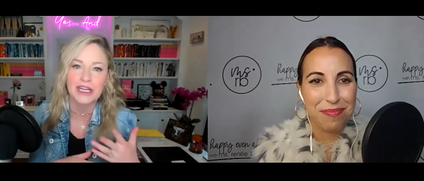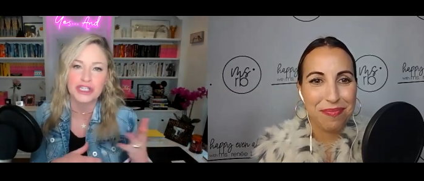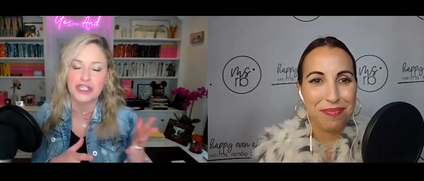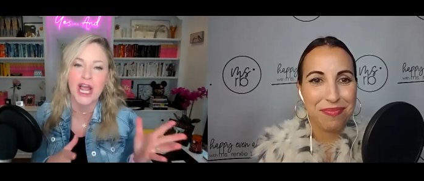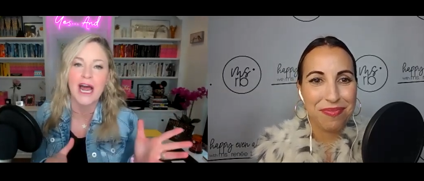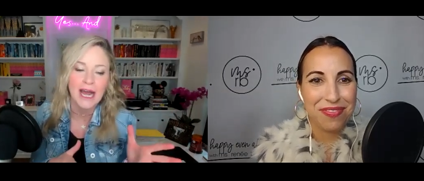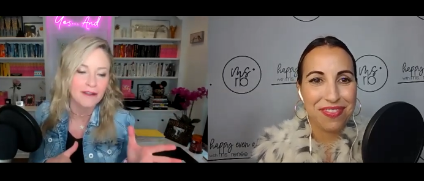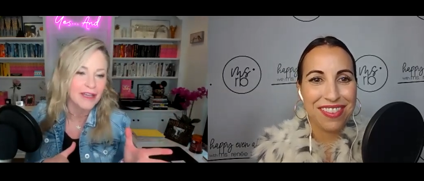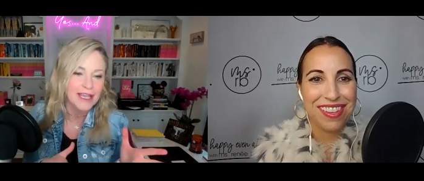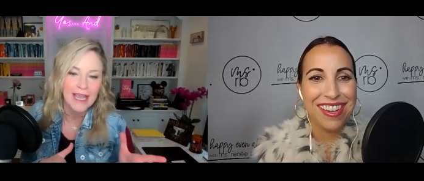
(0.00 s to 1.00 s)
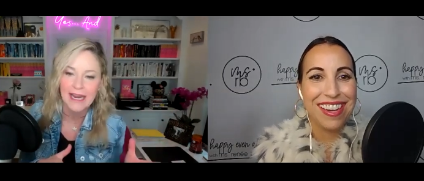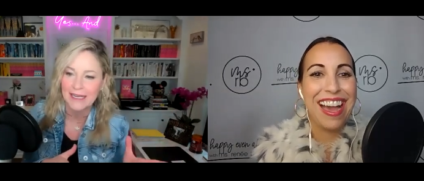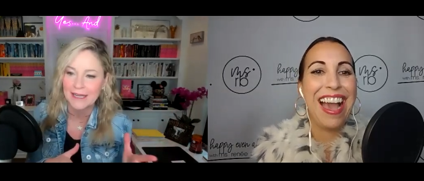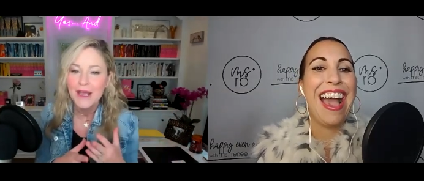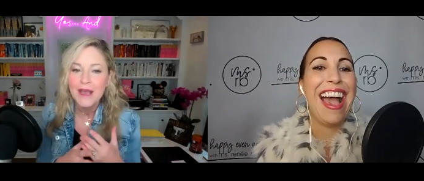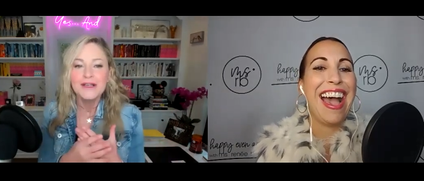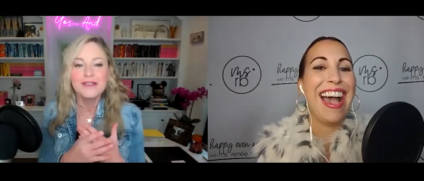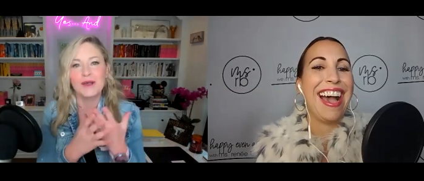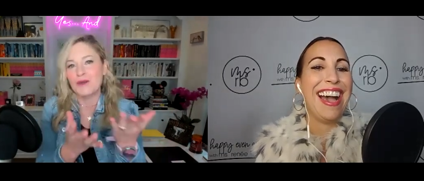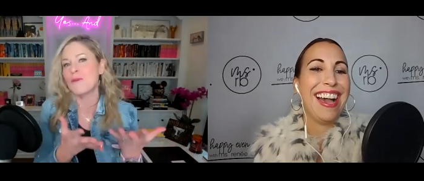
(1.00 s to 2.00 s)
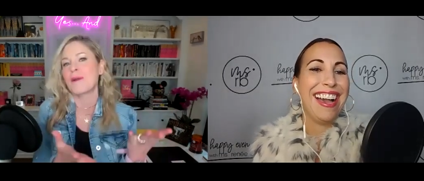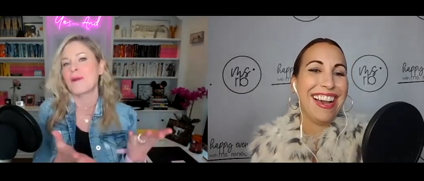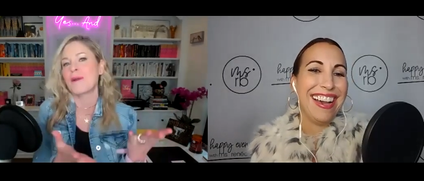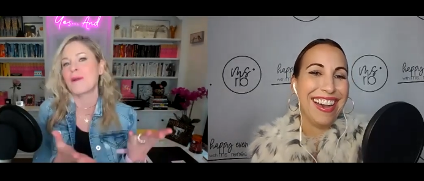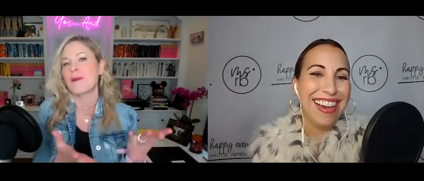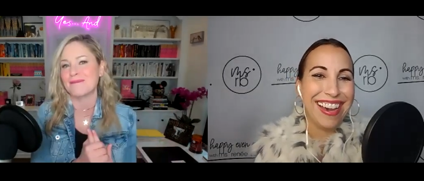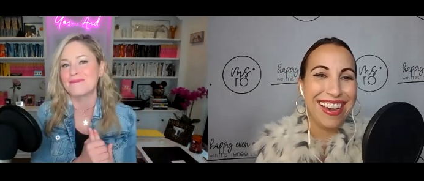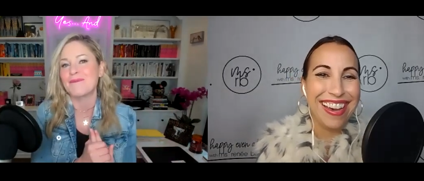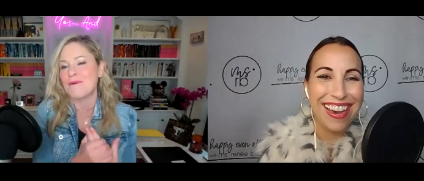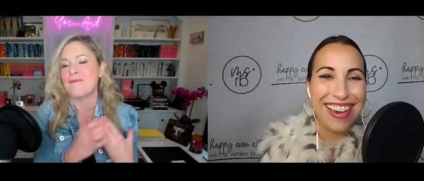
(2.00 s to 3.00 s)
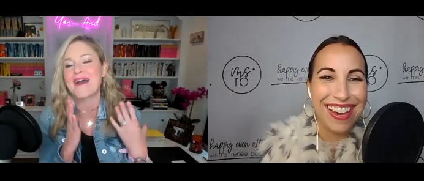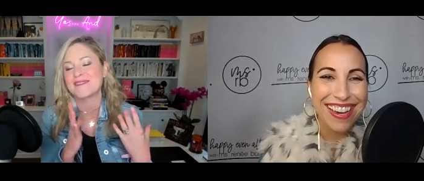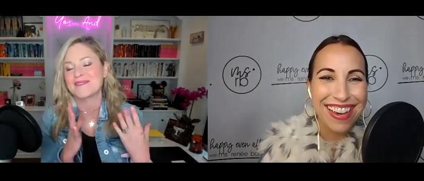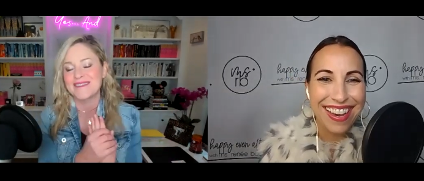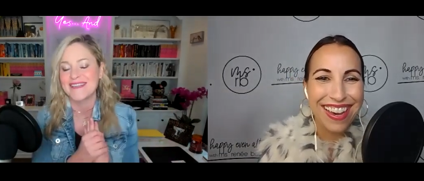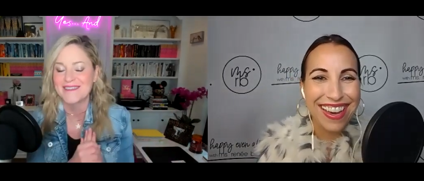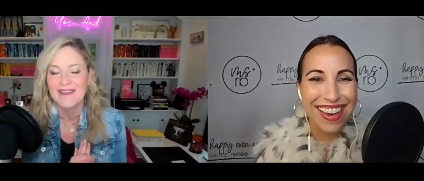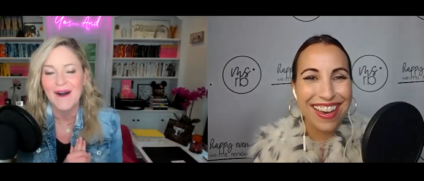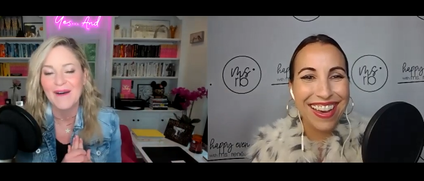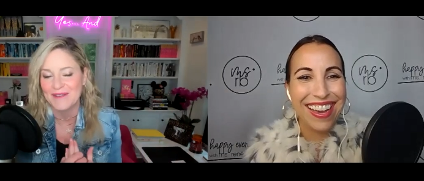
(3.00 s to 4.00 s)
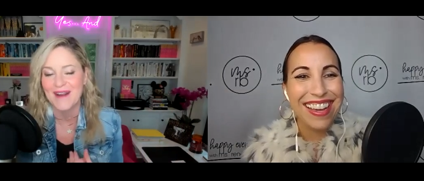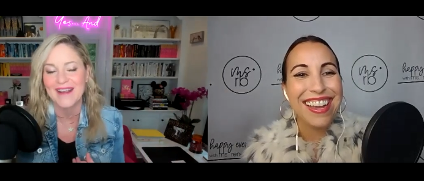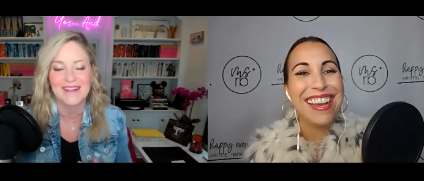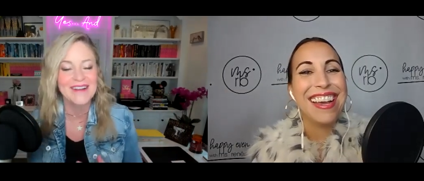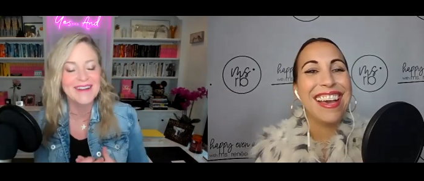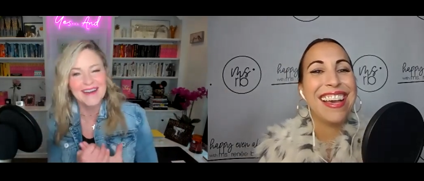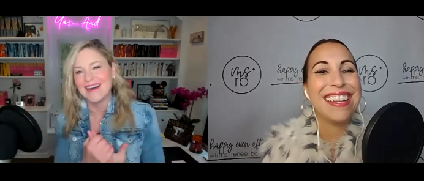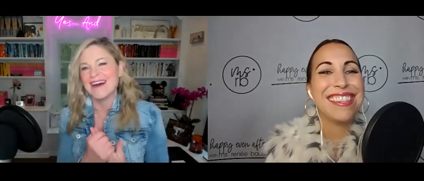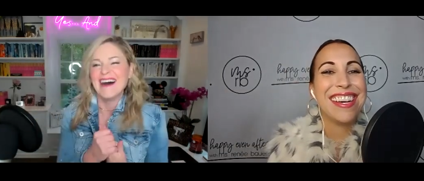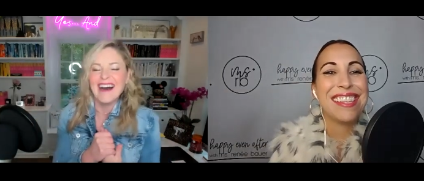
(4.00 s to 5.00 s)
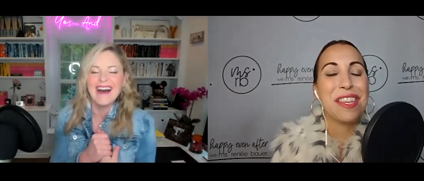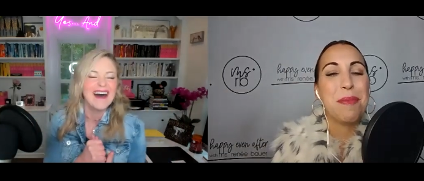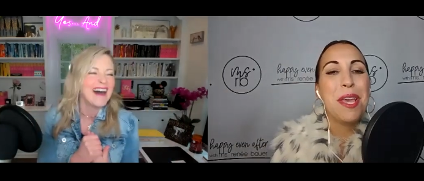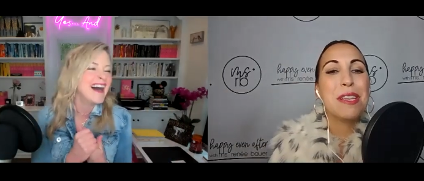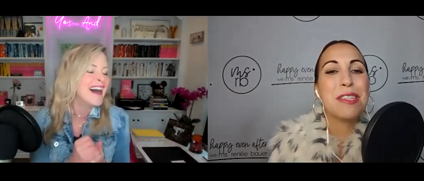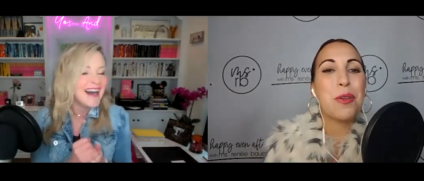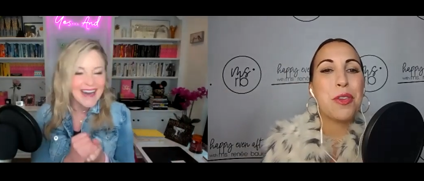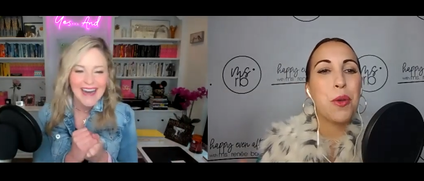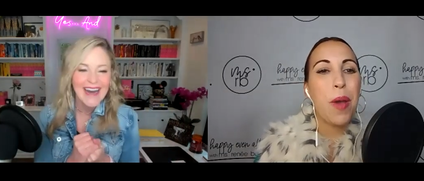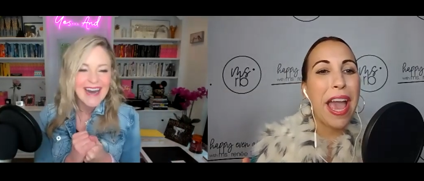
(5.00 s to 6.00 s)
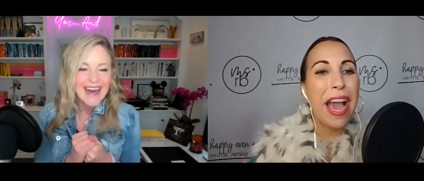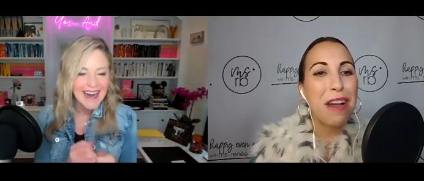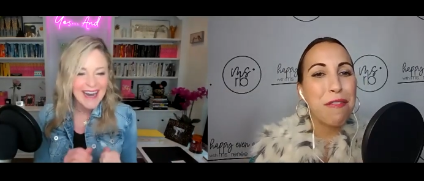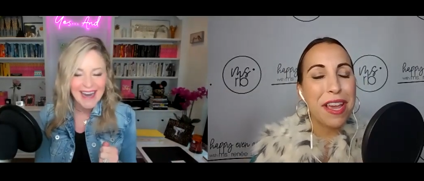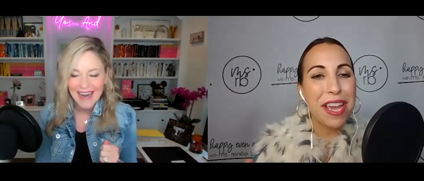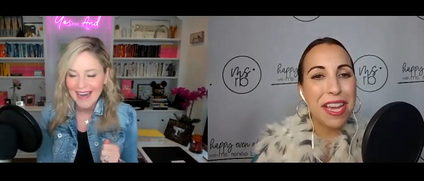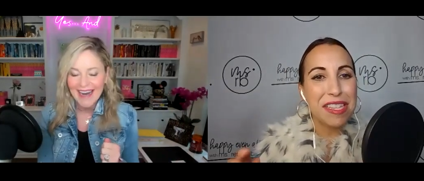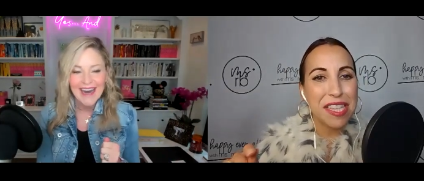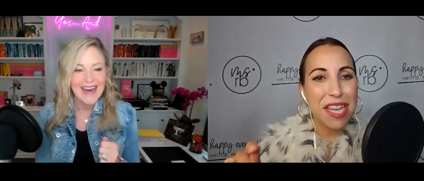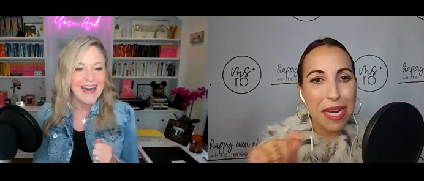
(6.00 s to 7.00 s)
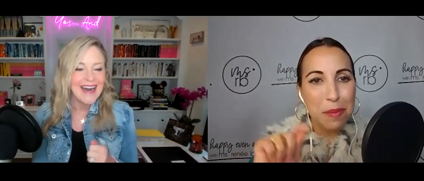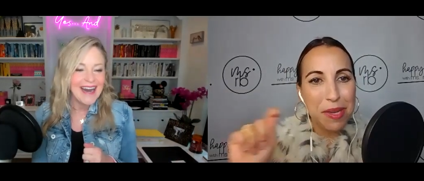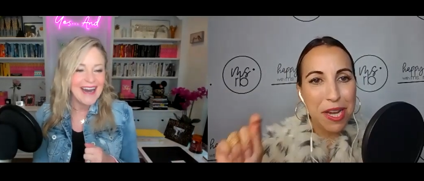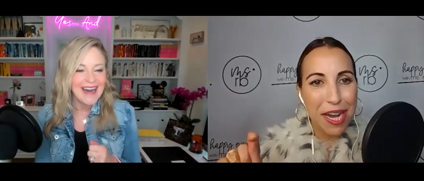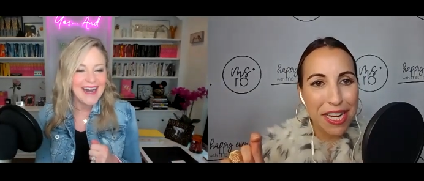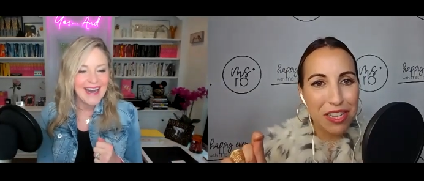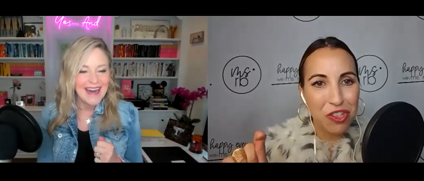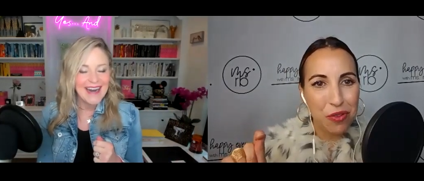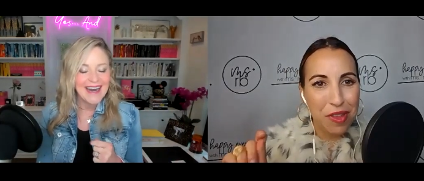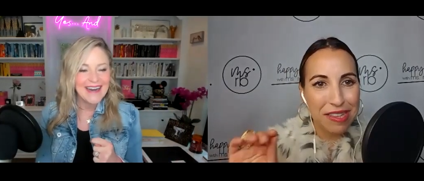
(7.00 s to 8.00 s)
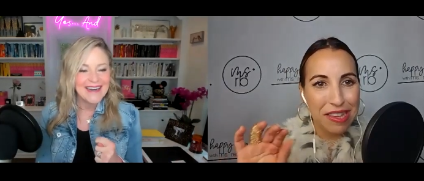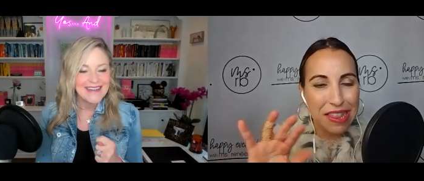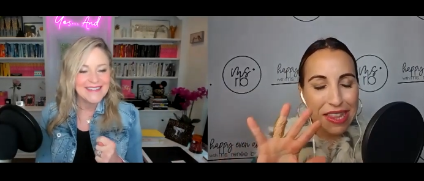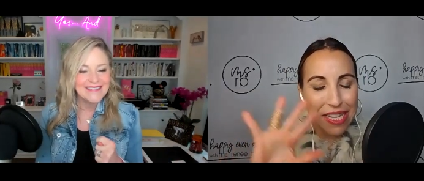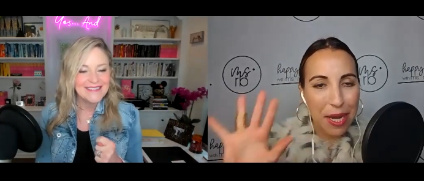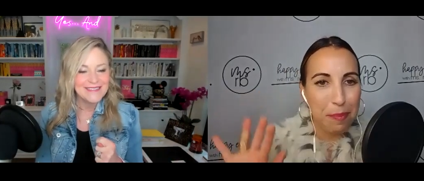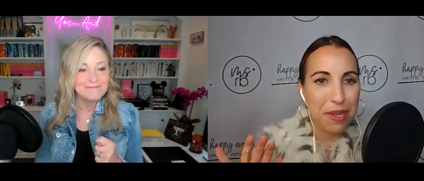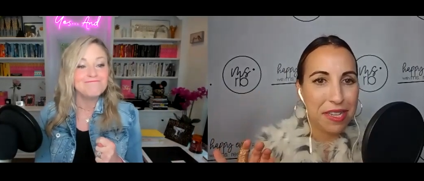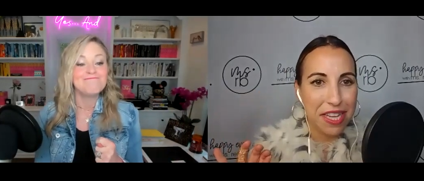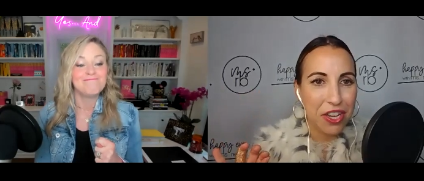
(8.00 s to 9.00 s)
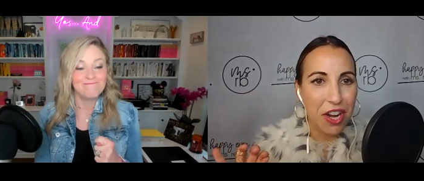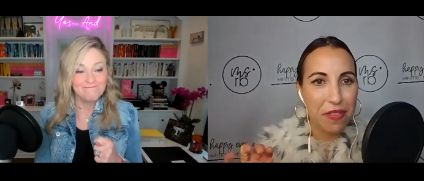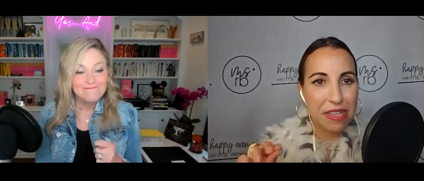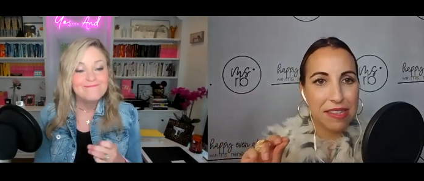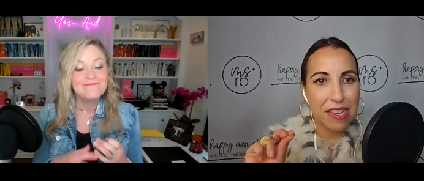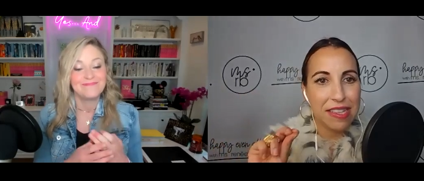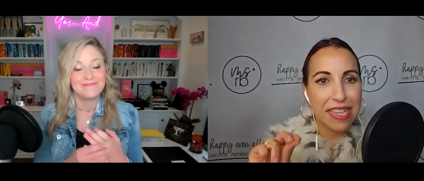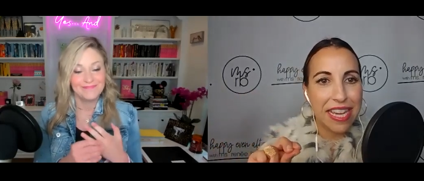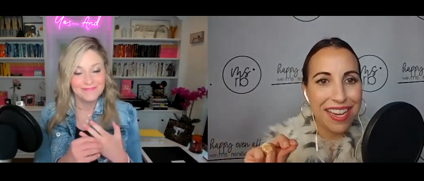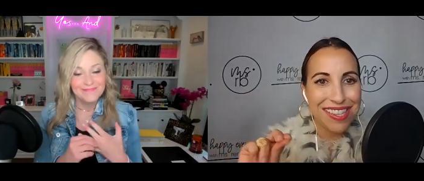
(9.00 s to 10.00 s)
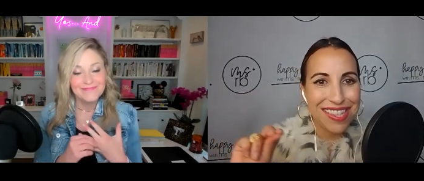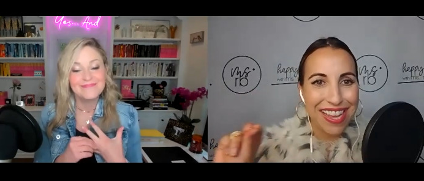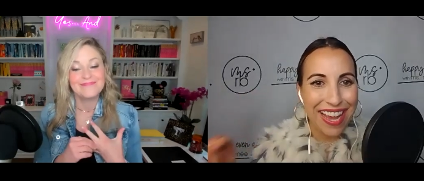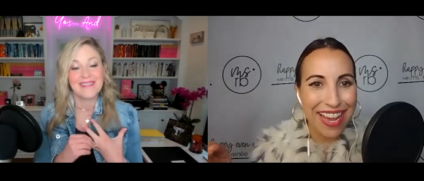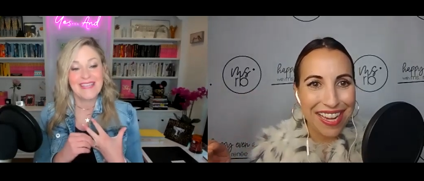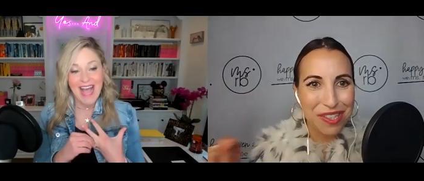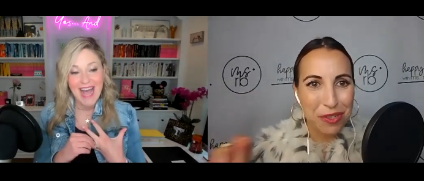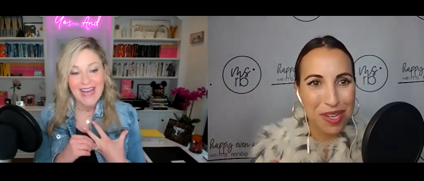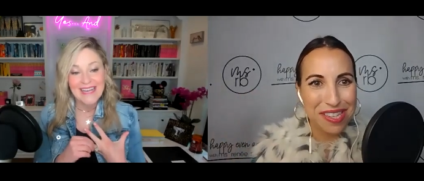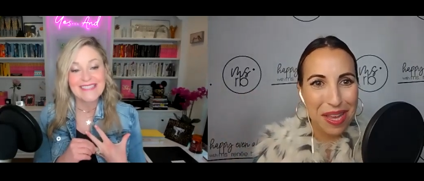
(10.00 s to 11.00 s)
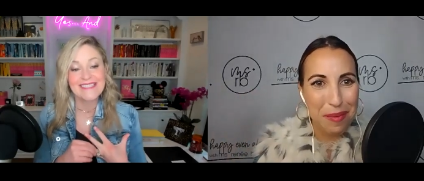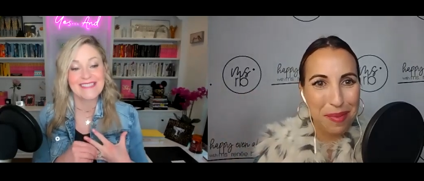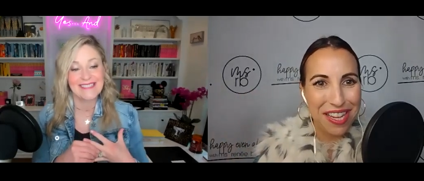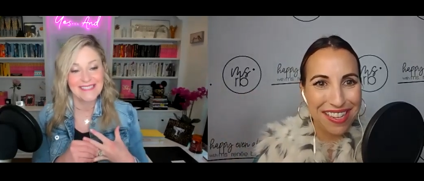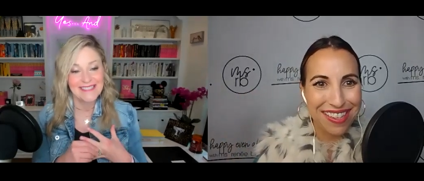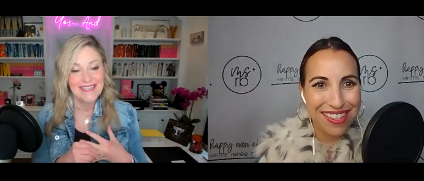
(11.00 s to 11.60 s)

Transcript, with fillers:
Speaker 1: shot out of a cannon. So you pretty much summed up what my husband says on, on the regular. That's awesome. So you
Speaker 2: have a sign behind you that's lit up in neon that says yes and. Yeah. What does that mean?